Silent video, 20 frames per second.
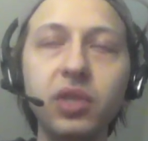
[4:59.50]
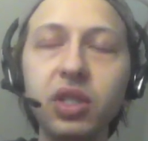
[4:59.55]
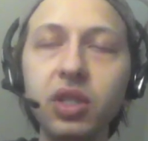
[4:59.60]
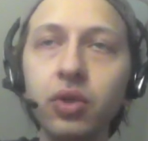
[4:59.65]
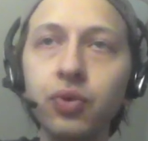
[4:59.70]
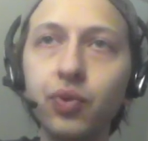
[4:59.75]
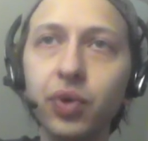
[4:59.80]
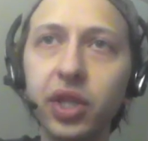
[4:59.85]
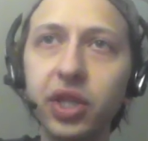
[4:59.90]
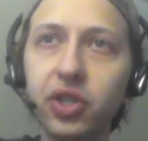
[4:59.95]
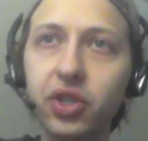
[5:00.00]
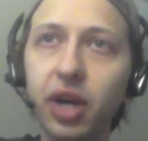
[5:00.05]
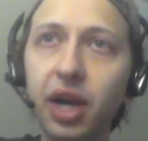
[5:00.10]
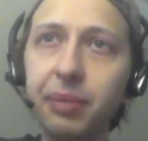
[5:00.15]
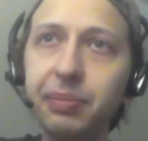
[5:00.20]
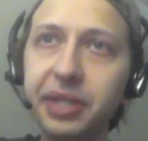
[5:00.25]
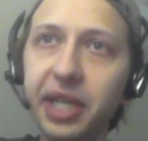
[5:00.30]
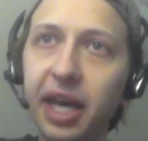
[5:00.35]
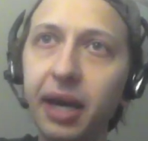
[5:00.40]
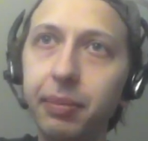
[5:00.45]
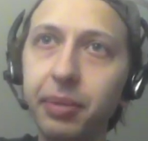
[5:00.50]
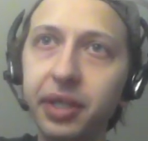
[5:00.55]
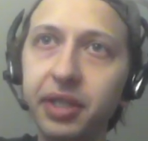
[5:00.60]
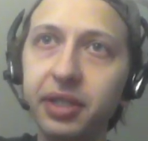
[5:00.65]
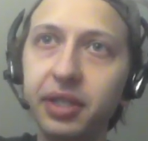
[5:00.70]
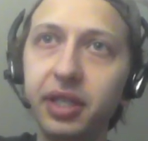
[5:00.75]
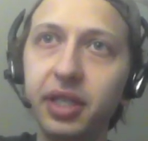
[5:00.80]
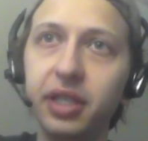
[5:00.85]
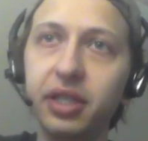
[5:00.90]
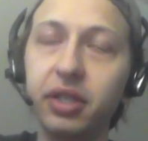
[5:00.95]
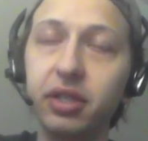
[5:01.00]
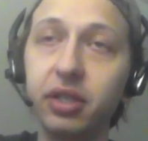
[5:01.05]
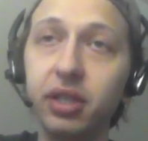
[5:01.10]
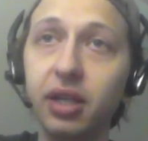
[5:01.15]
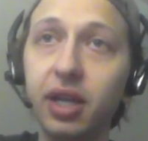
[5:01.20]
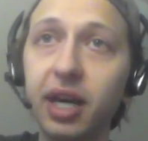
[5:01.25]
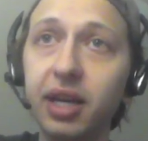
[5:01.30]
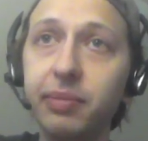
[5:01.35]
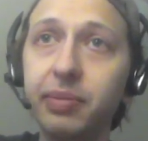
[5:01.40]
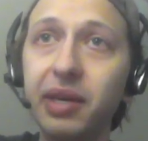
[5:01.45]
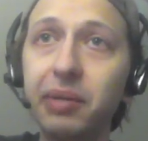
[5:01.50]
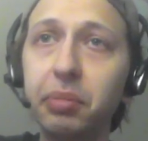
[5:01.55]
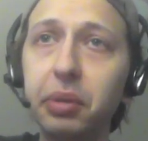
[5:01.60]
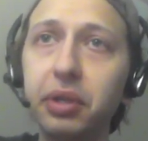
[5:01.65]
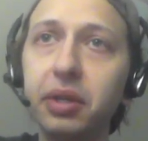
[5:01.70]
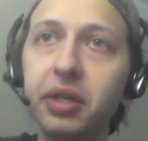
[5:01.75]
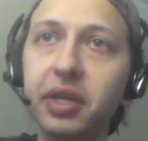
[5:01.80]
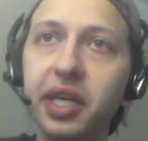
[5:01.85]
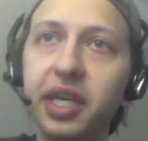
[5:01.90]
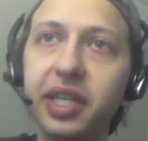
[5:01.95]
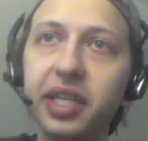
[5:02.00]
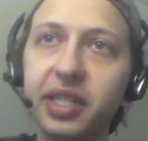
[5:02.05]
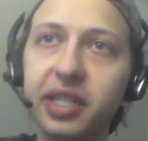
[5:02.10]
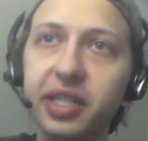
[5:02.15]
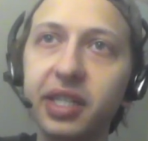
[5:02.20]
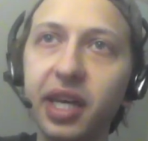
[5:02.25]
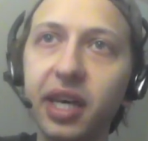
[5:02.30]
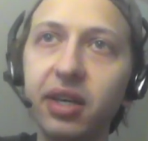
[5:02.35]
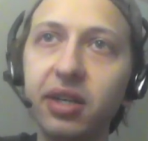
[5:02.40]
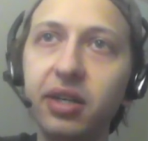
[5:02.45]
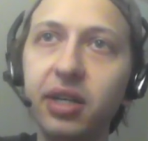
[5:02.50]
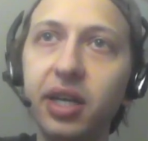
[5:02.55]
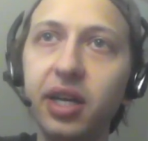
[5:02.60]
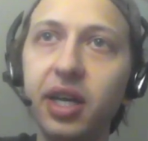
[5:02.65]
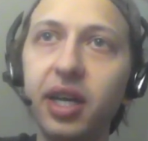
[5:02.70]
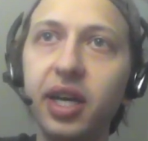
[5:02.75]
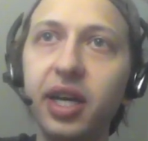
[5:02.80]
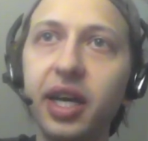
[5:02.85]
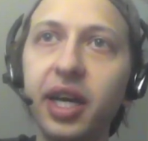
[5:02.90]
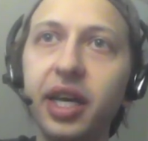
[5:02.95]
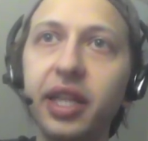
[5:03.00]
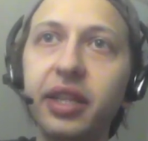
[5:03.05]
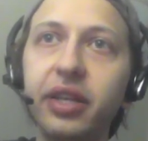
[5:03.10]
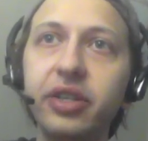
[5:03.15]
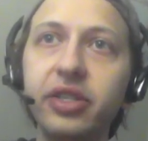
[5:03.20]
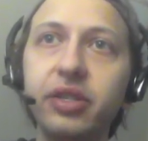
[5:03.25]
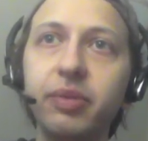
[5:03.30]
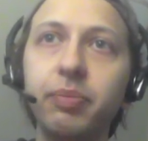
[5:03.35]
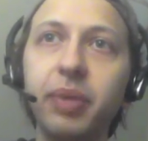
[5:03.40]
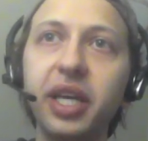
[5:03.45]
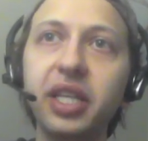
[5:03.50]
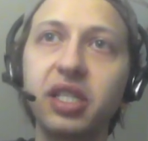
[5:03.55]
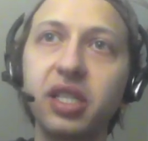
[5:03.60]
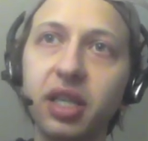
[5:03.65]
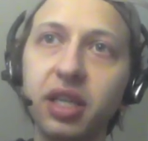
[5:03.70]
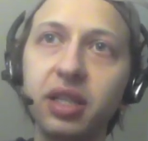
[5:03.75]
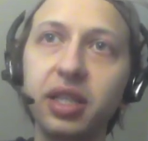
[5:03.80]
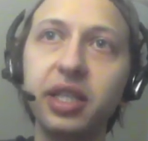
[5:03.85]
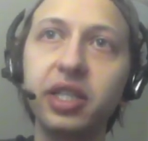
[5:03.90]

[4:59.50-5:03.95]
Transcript: when the drops happen, there's a lot of people looking to sell, and there's basically